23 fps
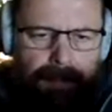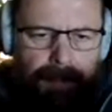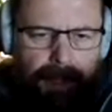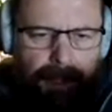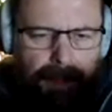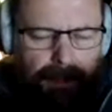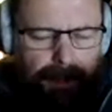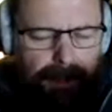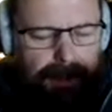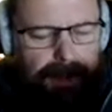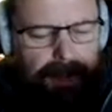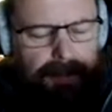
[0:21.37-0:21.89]

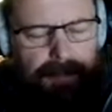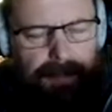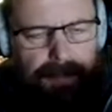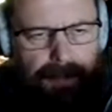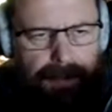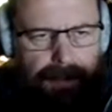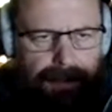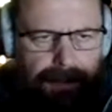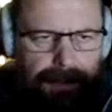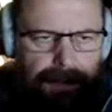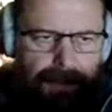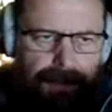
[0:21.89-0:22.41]
quite
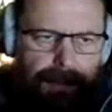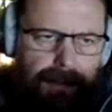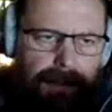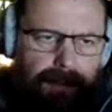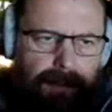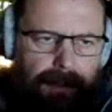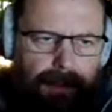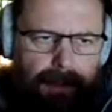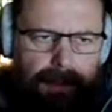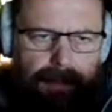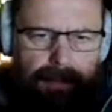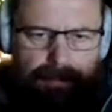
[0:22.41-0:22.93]

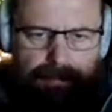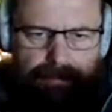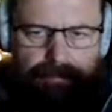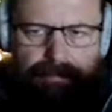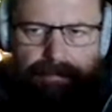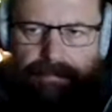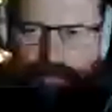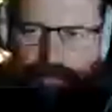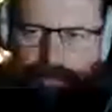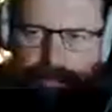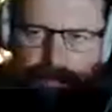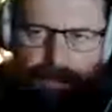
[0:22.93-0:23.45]
important, and
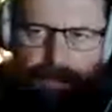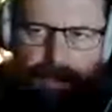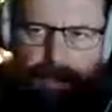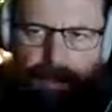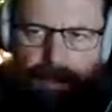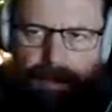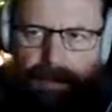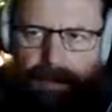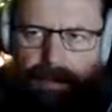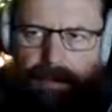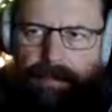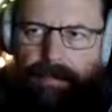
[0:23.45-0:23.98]
you
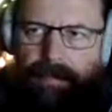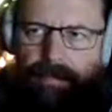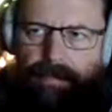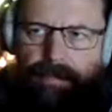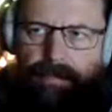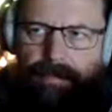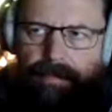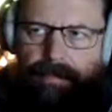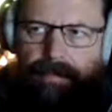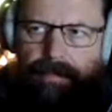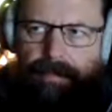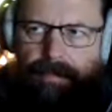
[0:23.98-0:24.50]
know,
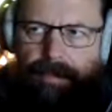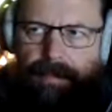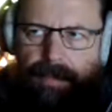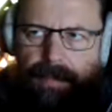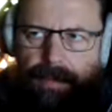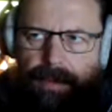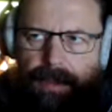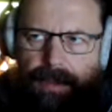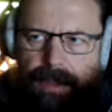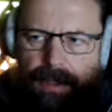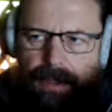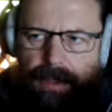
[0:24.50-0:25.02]

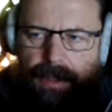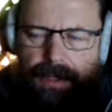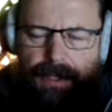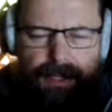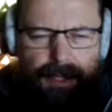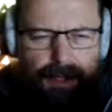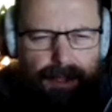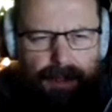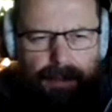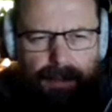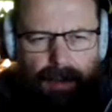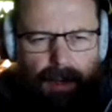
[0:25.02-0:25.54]
it's
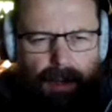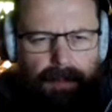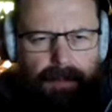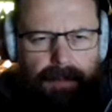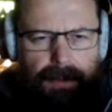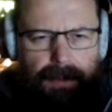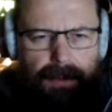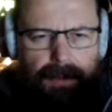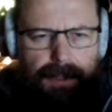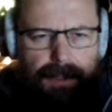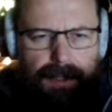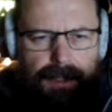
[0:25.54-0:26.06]
sort of
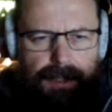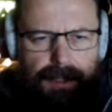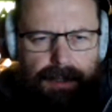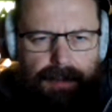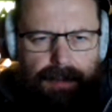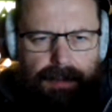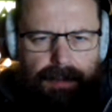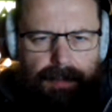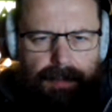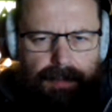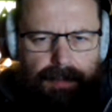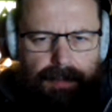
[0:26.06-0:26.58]
obvious,
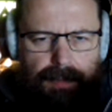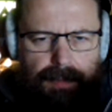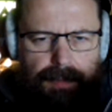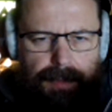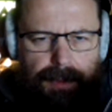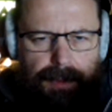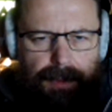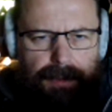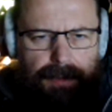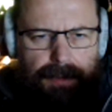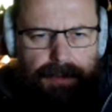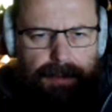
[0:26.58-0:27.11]

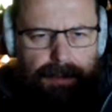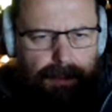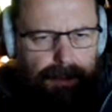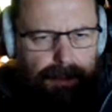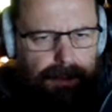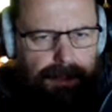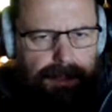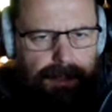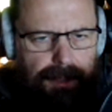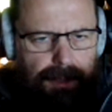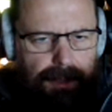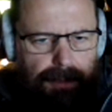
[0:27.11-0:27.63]
but
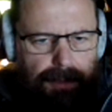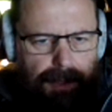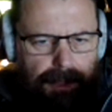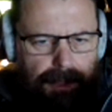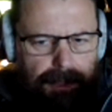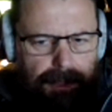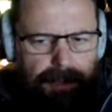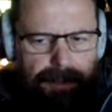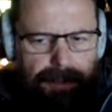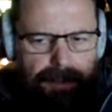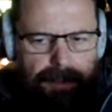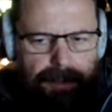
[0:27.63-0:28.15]
also
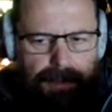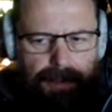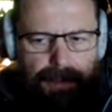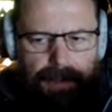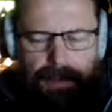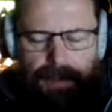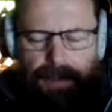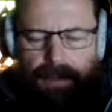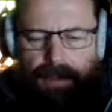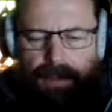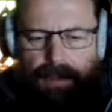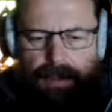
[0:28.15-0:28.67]
not.
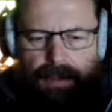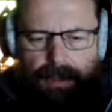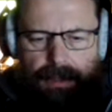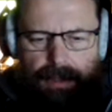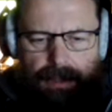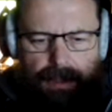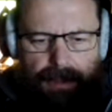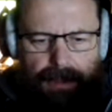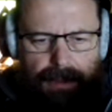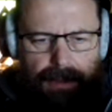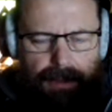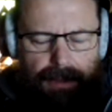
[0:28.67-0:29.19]

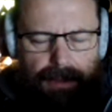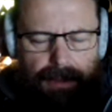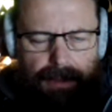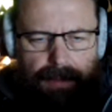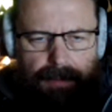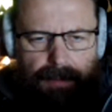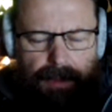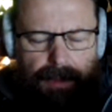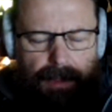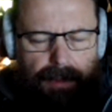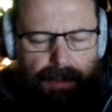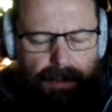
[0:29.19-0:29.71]

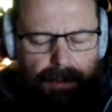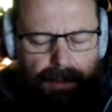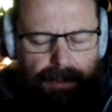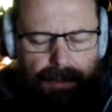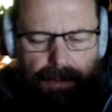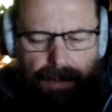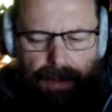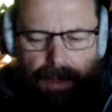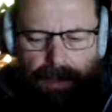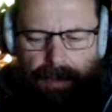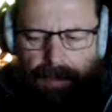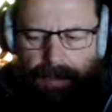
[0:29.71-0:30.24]
When you
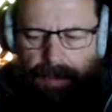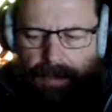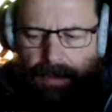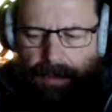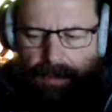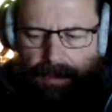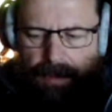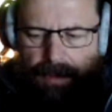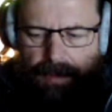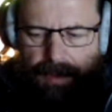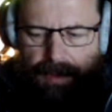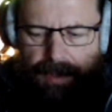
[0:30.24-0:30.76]
look around,
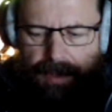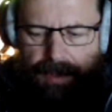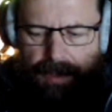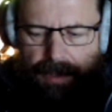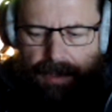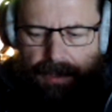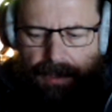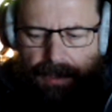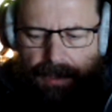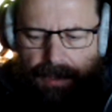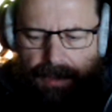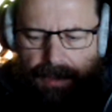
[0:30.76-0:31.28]
you can
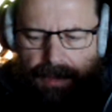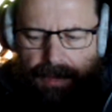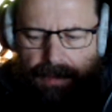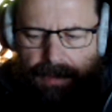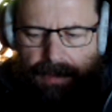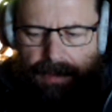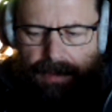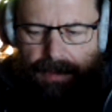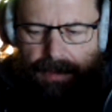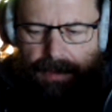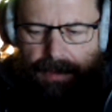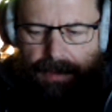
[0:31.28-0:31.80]
see
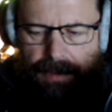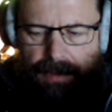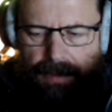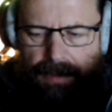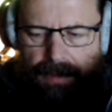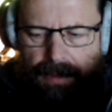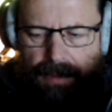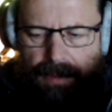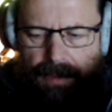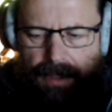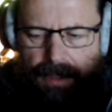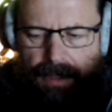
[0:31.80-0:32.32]
that
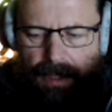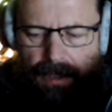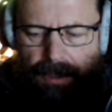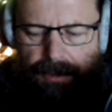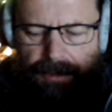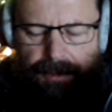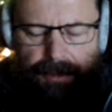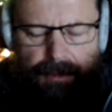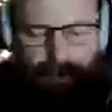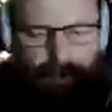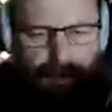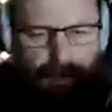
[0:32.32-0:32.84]
a
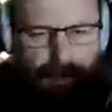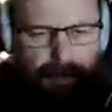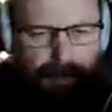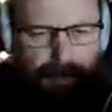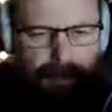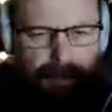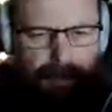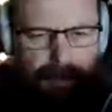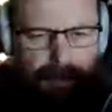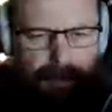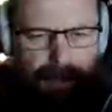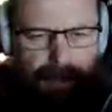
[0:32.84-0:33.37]
lot of
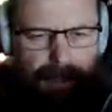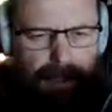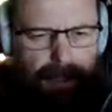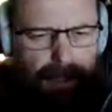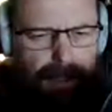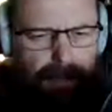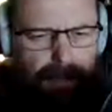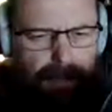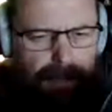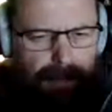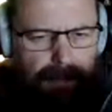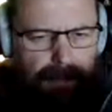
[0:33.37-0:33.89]
people they
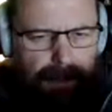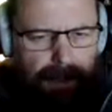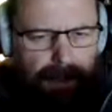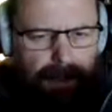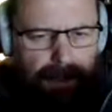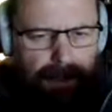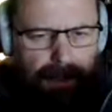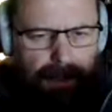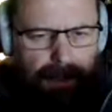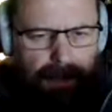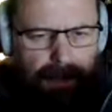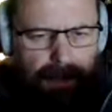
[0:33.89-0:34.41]
haven't
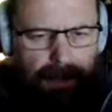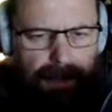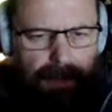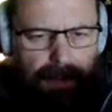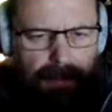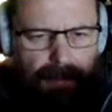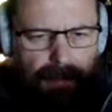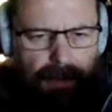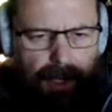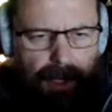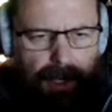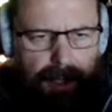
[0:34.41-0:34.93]
really
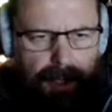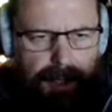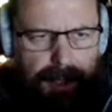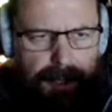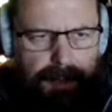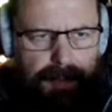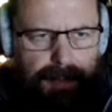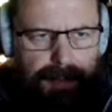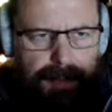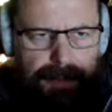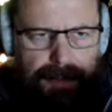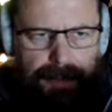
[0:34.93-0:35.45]

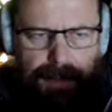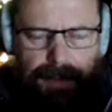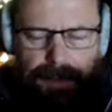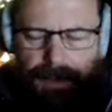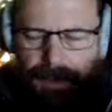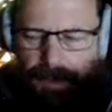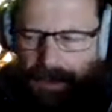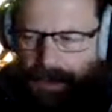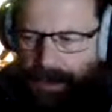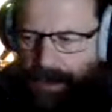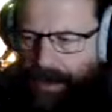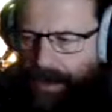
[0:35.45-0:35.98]
grasped
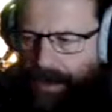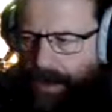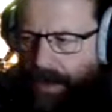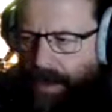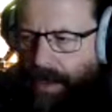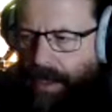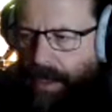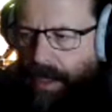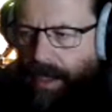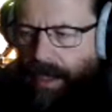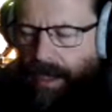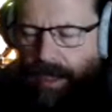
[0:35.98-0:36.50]
this
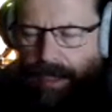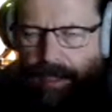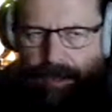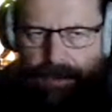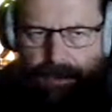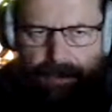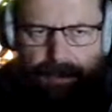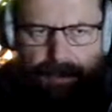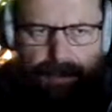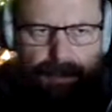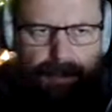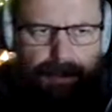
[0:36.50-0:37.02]

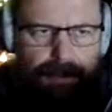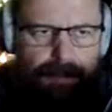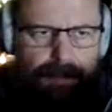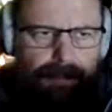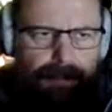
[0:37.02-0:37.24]
at all.